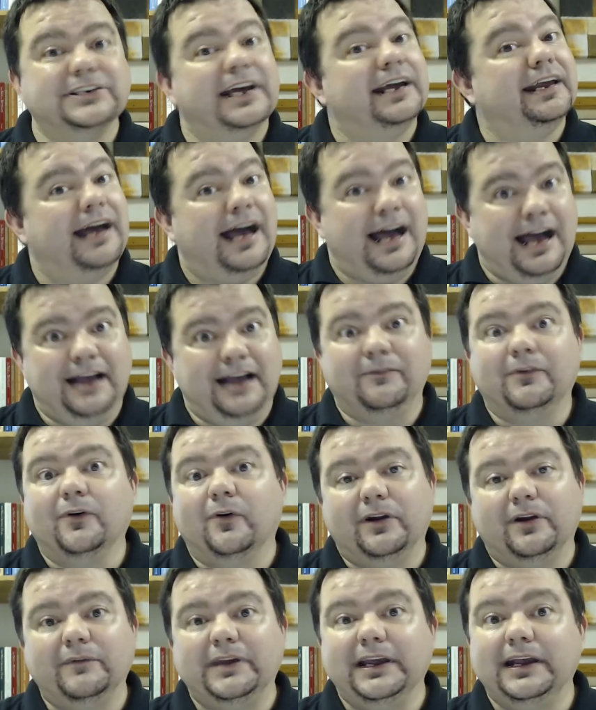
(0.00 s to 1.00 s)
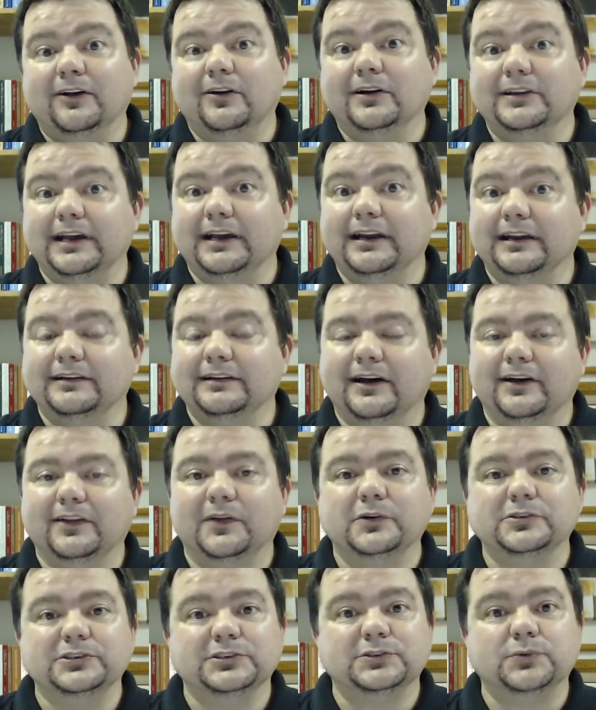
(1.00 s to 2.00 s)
and I'm going to be irritating to others as